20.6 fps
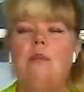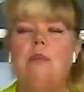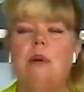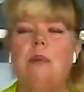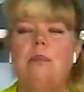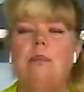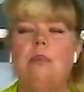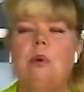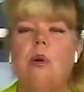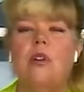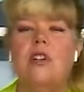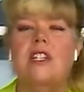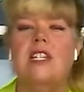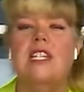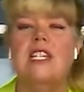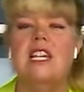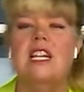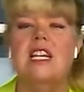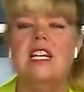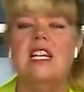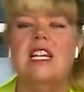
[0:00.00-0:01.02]
But
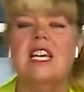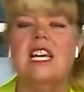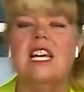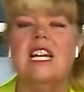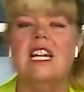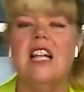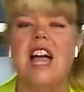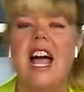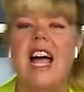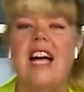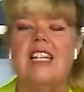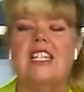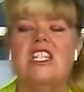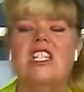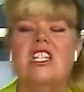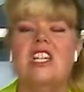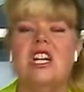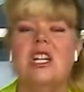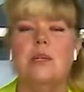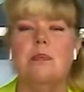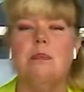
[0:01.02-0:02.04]
borosilicate
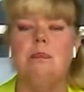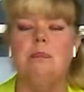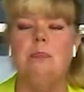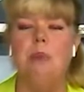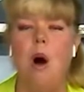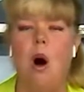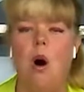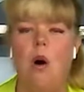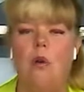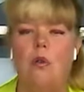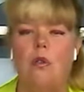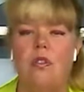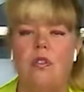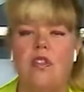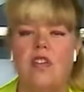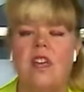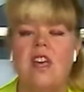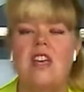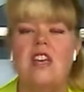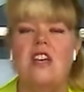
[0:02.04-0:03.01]
glass does both.